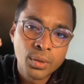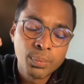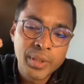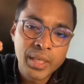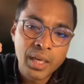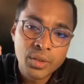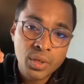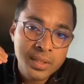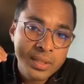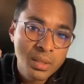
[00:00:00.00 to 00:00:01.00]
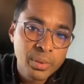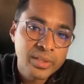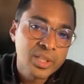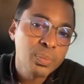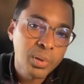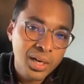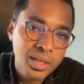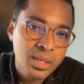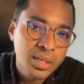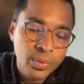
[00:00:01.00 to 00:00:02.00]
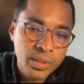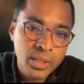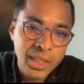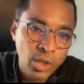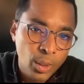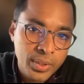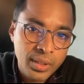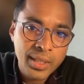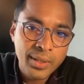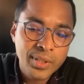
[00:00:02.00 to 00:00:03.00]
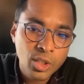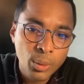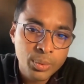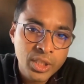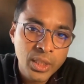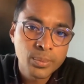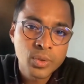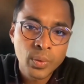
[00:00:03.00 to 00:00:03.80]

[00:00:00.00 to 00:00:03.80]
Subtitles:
be a trusted business partner with the DevOps and the DevSecOps teams,